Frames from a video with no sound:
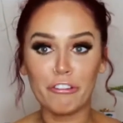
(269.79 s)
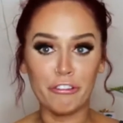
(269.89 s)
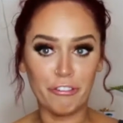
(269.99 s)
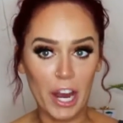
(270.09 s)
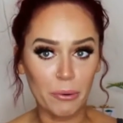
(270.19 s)

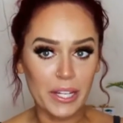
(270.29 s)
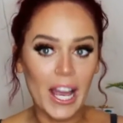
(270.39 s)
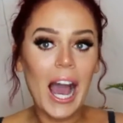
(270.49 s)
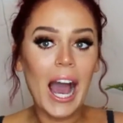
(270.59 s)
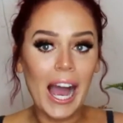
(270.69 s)

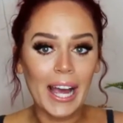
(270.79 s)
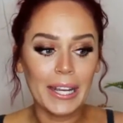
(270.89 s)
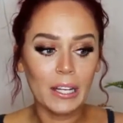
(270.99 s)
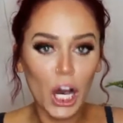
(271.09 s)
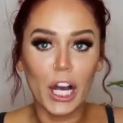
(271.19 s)
very
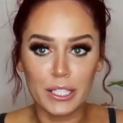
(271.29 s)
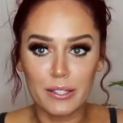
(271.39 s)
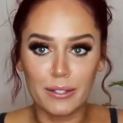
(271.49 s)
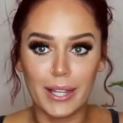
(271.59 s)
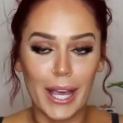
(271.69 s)
high
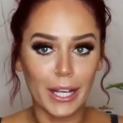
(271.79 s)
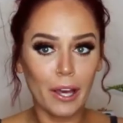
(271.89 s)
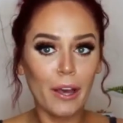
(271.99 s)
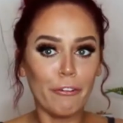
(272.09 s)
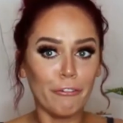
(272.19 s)
cut.
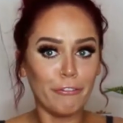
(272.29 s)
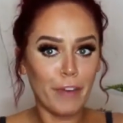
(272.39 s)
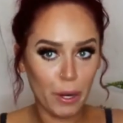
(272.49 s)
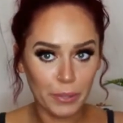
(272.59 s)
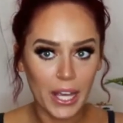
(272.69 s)
Like,
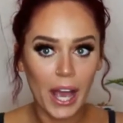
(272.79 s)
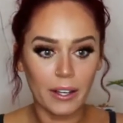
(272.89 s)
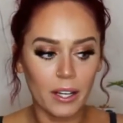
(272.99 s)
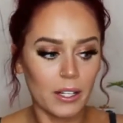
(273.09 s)
very high